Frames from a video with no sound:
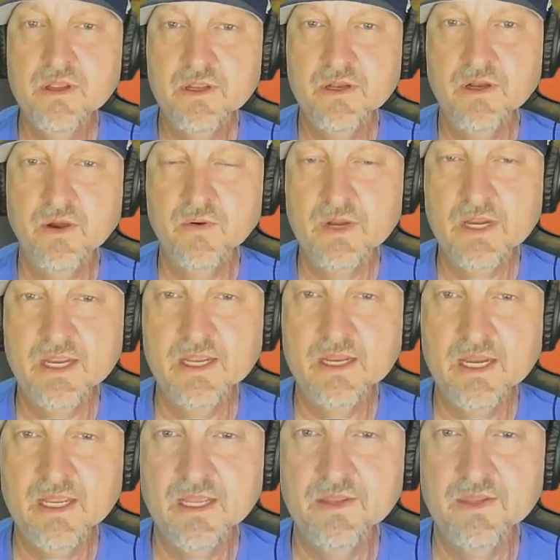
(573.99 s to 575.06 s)
you know,
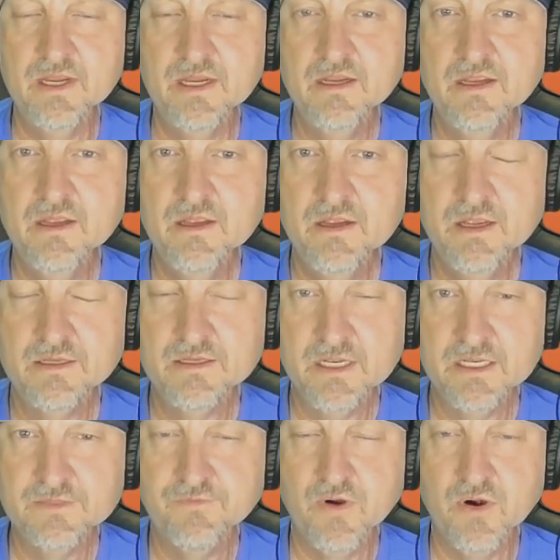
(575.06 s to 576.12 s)
in the
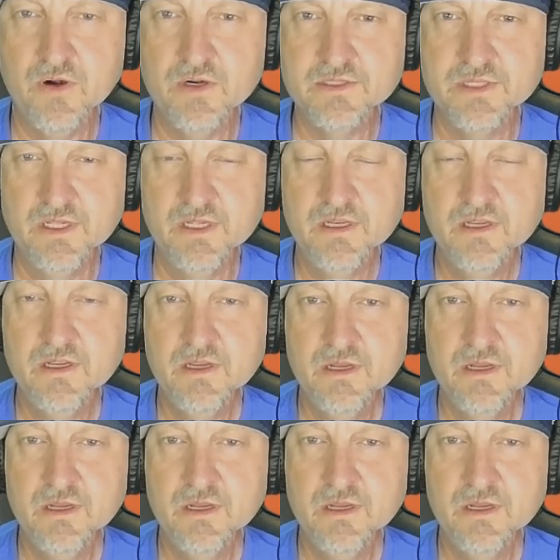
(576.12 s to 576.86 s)
as far as the